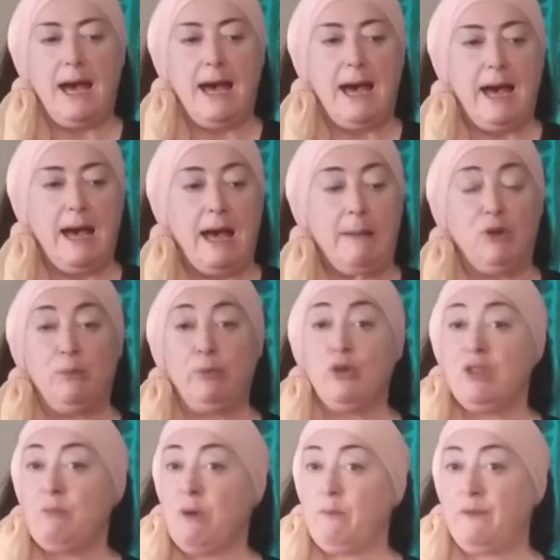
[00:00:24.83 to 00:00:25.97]
I'm going to put
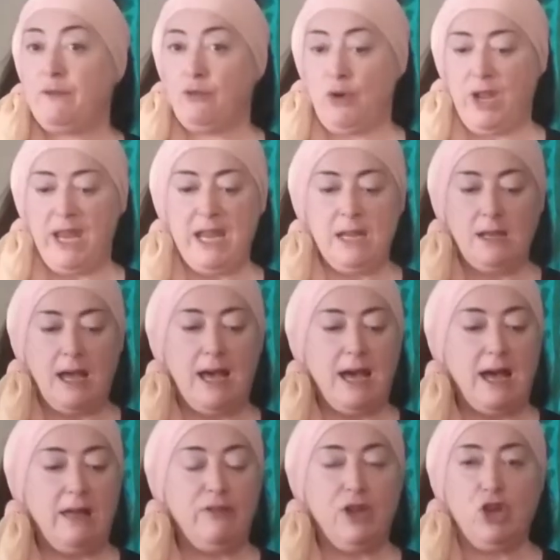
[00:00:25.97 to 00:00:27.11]
them up free.
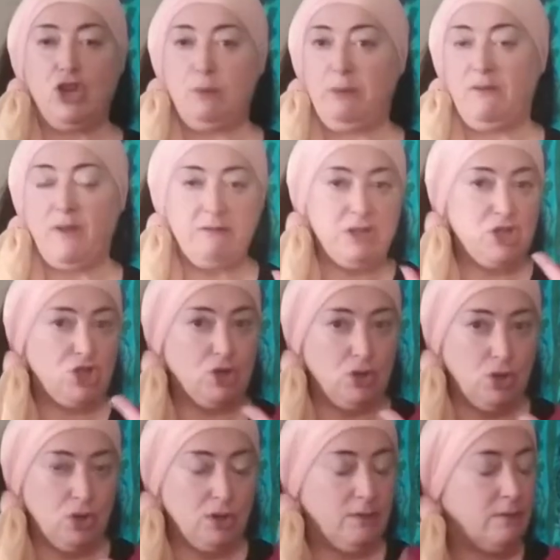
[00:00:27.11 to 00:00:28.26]
They're going to be very
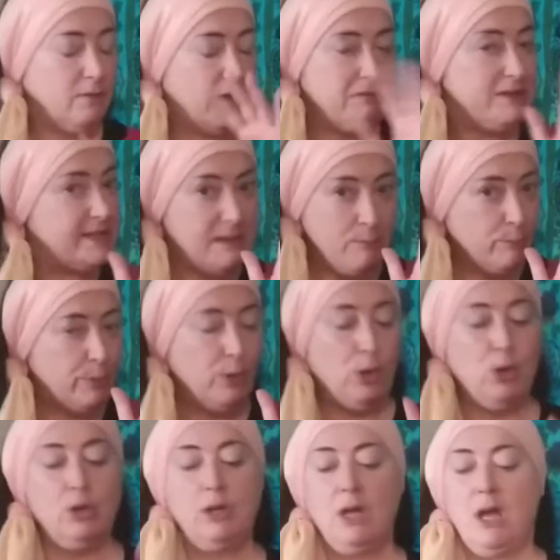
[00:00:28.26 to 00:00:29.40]
short, very
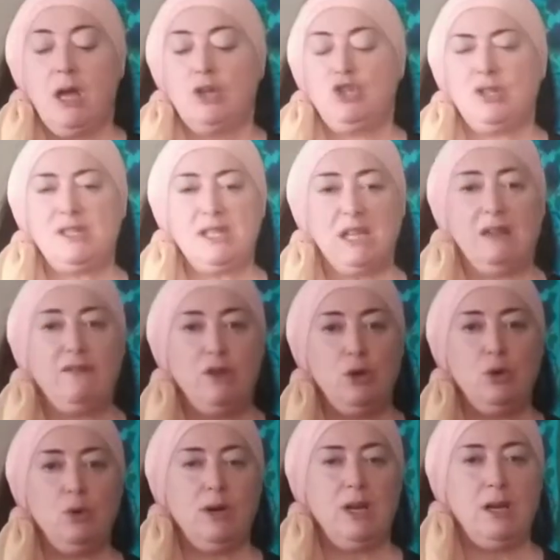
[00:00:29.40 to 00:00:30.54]
simple, just to give
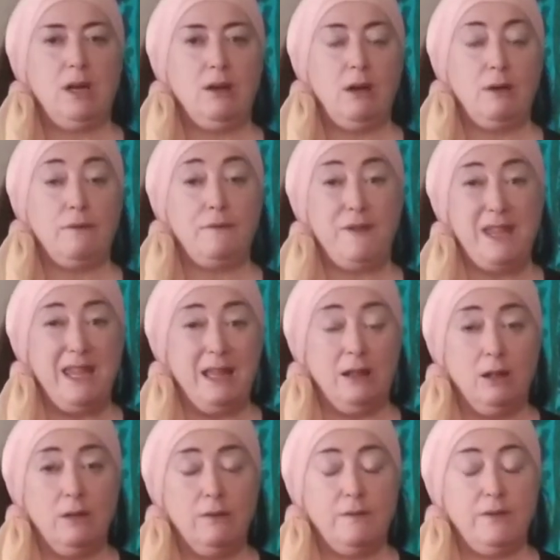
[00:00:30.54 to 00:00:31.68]
you a
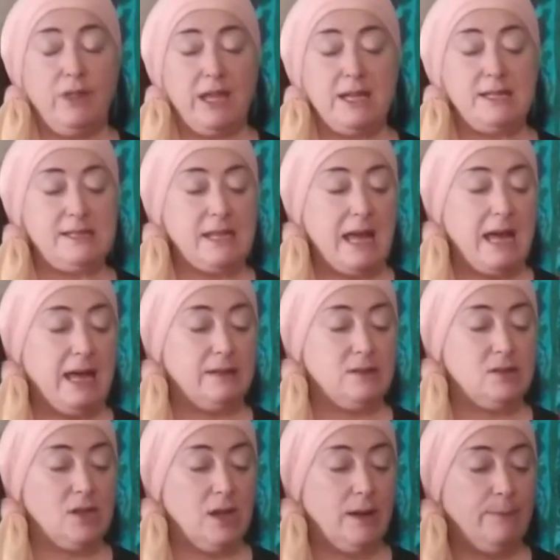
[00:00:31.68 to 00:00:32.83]
feel for this and
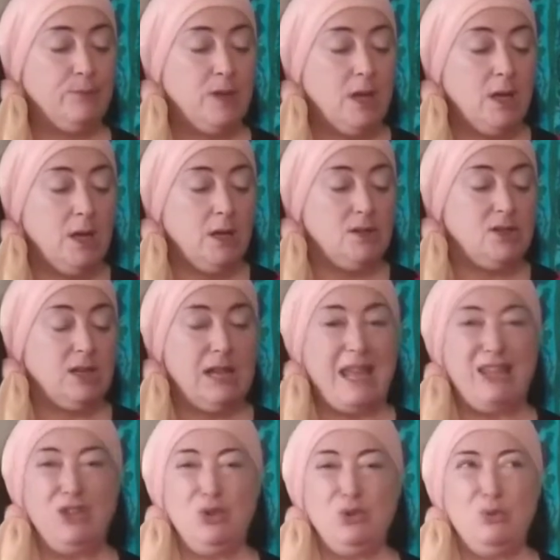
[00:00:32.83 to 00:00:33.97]
to
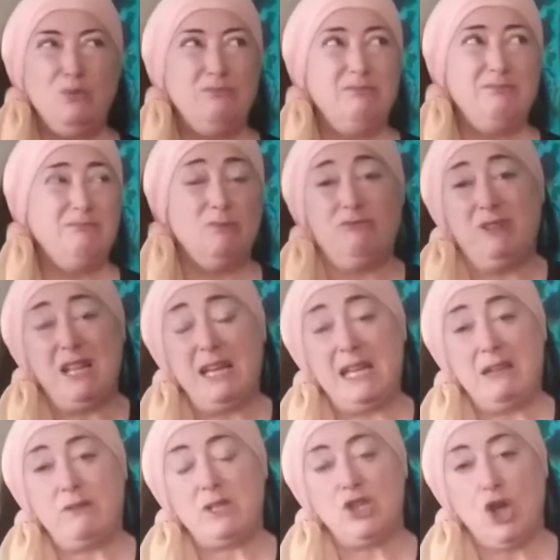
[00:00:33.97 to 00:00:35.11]
let you really
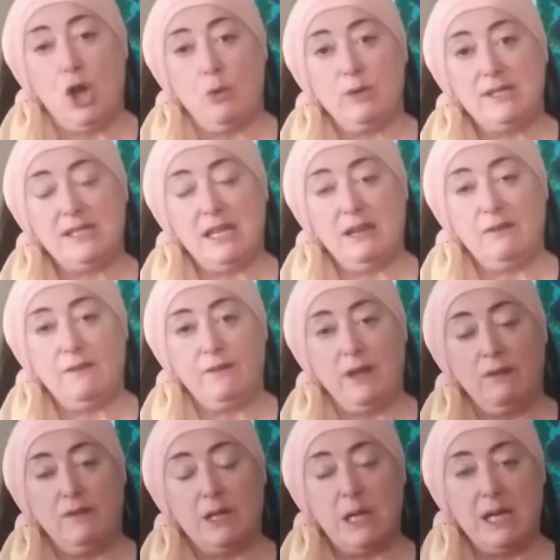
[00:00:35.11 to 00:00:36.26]
give it a go and see
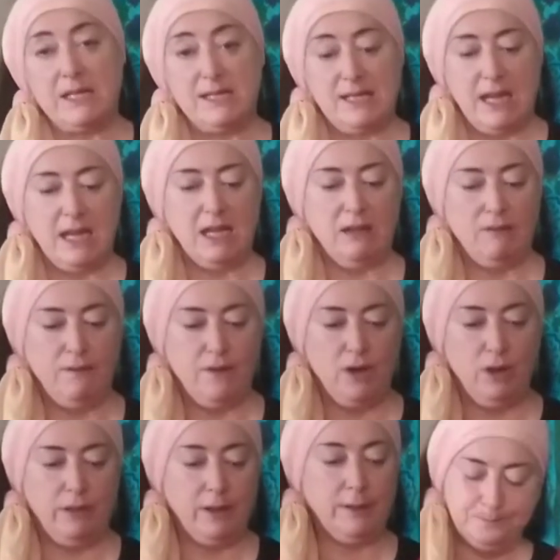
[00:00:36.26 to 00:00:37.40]
if you'd like to take it
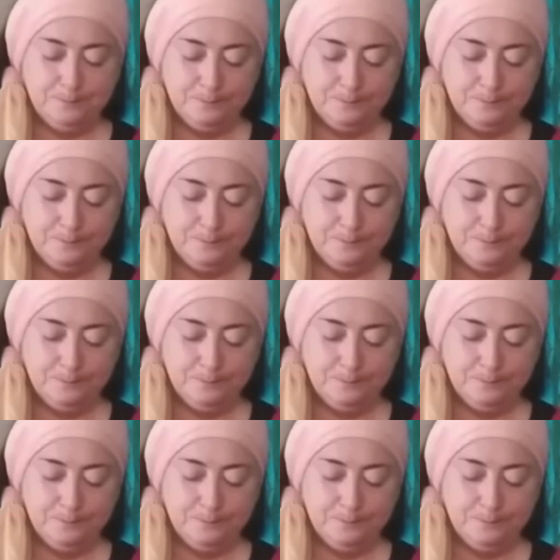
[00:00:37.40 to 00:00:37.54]
further.